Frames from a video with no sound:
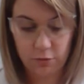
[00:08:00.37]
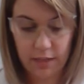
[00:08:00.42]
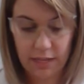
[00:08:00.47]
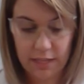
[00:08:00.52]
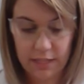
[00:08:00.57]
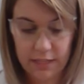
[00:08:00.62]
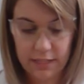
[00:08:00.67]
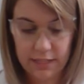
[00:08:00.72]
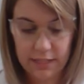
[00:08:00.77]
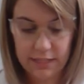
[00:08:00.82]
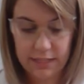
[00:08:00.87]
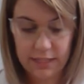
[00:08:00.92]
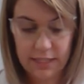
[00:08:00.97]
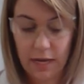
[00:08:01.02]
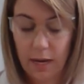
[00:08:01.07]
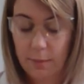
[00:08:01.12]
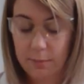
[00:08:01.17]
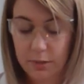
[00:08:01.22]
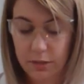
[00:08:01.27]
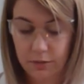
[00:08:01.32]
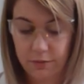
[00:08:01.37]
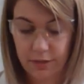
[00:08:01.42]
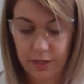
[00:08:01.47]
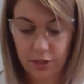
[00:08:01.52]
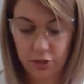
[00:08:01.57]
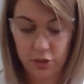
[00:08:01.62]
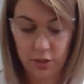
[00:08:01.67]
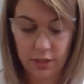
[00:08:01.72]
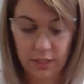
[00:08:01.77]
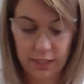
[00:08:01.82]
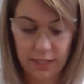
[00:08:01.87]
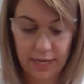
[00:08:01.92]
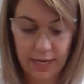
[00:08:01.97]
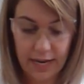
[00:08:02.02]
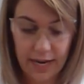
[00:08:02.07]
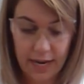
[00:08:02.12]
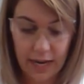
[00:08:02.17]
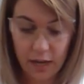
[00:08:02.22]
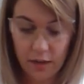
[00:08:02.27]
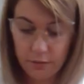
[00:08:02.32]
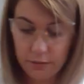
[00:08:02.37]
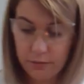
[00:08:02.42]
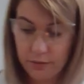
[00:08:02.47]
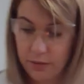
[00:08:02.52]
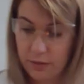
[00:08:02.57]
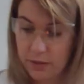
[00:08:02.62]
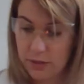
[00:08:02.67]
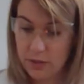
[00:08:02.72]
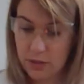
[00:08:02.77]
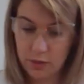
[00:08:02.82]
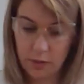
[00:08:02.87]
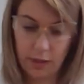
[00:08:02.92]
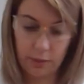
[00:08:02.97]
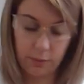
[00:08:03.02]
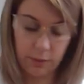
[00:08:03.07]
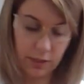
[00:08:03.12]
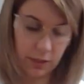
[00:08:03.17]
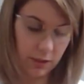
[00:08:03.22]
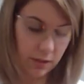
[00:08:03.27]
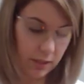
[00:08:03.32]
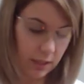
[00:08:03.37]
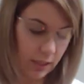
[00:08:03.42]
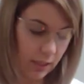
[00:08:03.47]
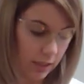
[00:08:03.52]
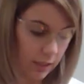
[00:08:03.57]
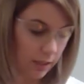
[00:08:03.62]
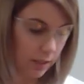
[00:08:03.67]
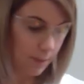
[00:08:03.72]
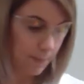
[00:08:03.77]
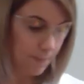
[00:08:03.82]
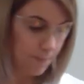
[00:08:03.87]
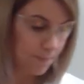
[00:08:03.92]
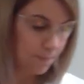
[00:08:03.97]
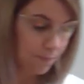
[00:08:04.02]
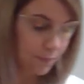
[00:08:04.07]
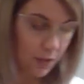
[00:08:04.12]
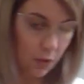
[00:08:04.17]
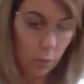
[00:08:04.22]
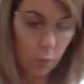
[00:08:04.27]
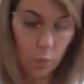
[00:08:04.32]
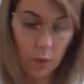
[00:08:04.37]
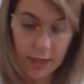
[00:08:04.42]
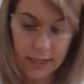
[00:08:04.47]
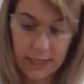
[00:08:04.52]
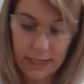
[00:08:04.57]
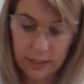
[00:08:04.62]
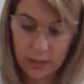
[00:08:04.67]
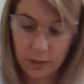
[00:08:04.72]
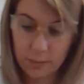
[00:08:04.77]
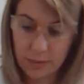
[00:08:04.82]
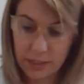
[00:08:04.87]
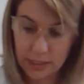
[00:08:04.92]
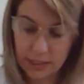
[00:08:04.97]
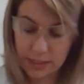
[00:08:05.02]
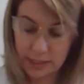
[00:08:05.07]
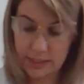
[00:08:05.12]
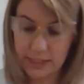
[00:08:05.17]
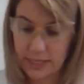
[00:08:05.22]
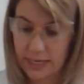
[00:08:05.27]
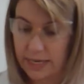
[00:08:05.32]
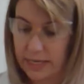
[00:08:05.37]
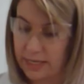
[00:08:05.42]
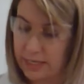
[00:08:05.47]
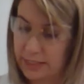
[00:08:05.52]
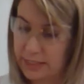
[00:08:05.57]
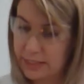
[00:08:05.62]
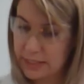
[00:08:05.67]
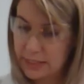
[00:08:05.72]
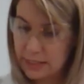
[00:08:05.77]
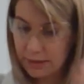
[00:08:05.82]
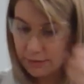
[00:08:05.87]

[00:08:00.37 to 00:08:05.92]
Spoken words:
red is the observation that I have. So I want to think what element contains